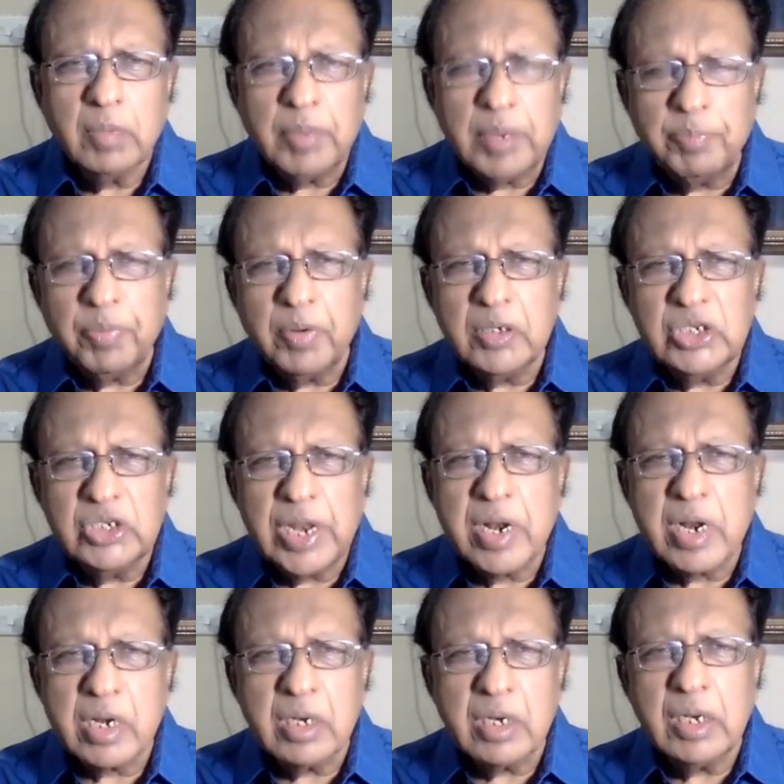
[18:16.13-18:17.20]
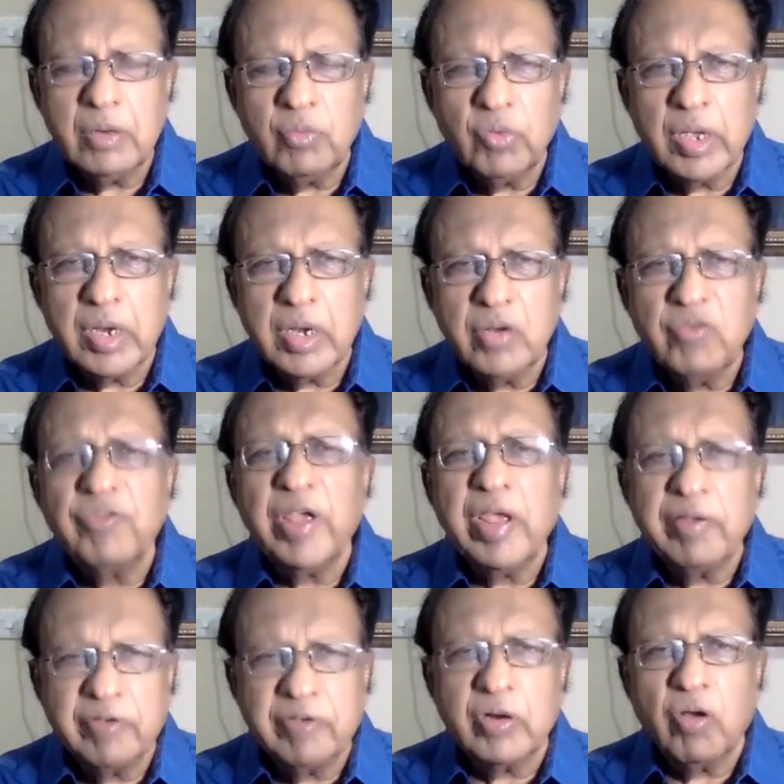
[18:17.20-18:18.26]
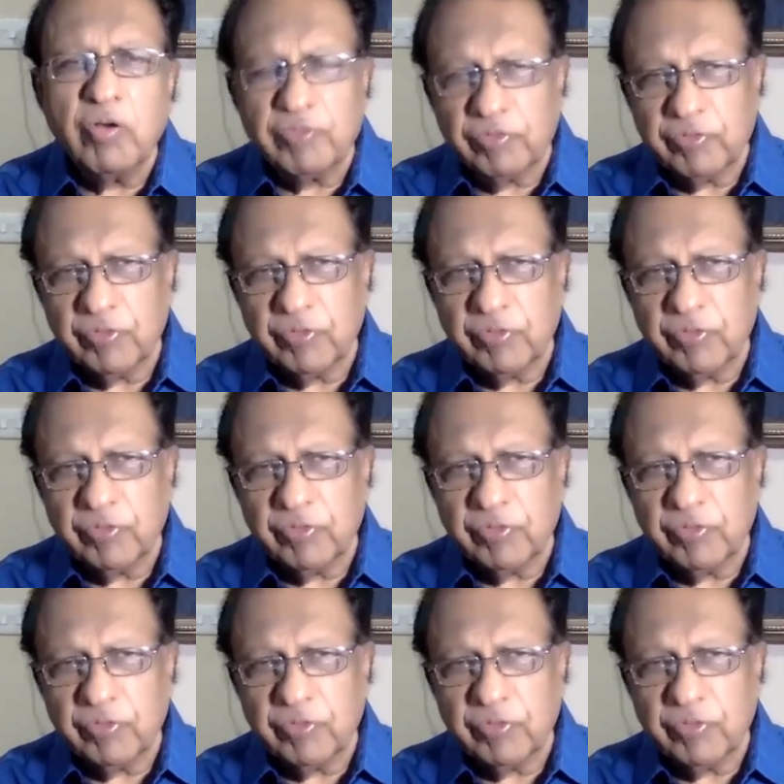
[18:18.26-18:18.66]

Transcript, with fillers: people generally were in favor of